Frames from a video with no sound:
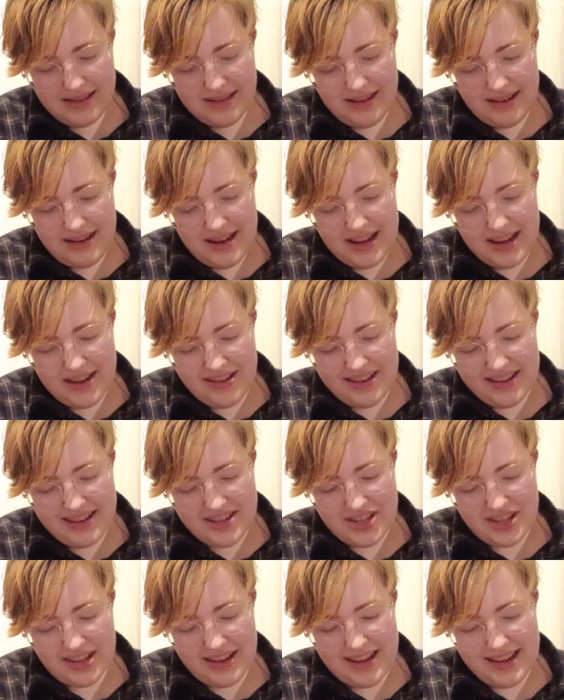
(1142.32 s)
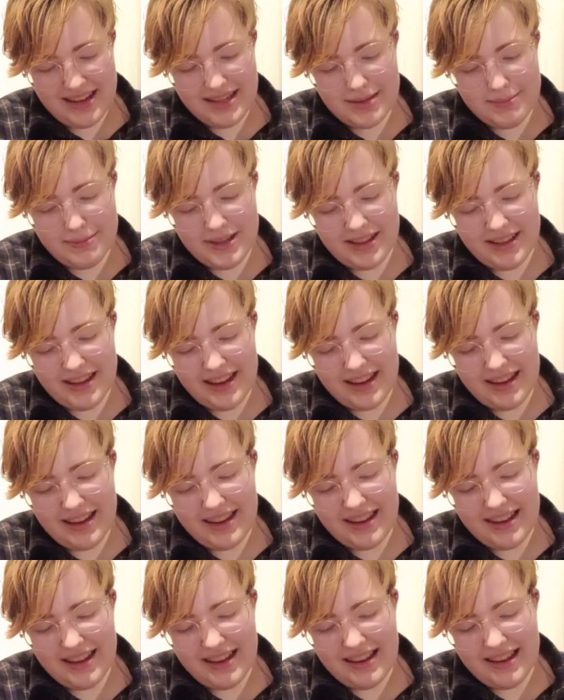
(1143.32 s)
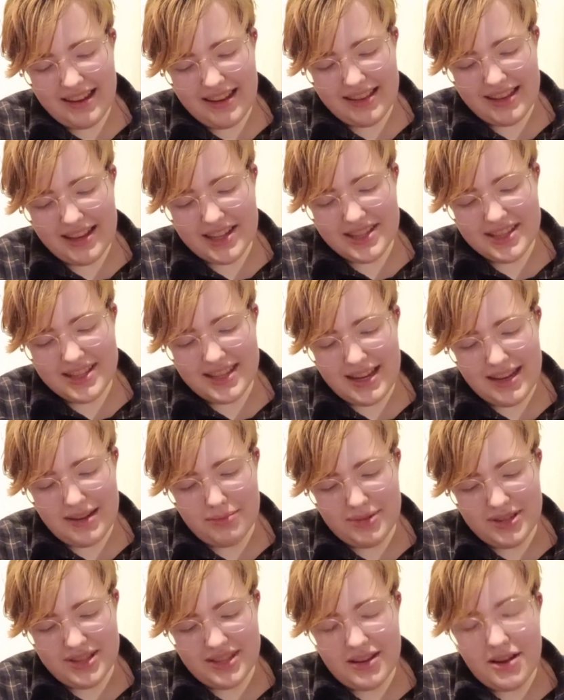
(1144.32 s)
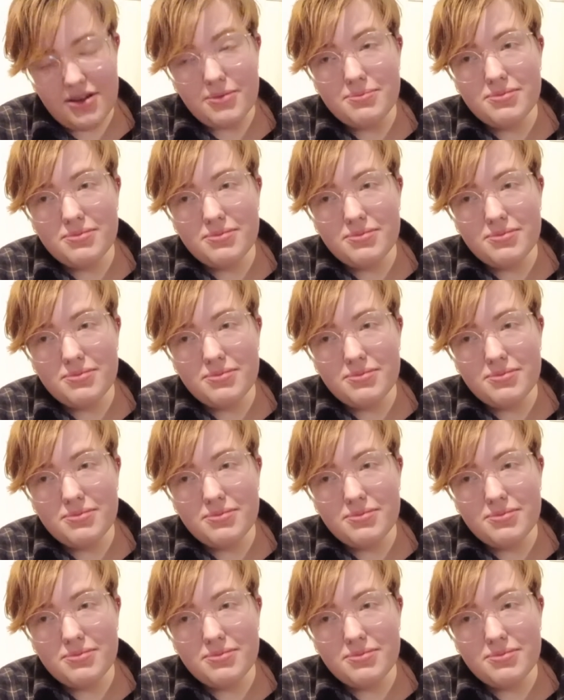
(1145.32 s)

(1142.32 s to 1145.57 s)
neonish lights, but like, that scene was so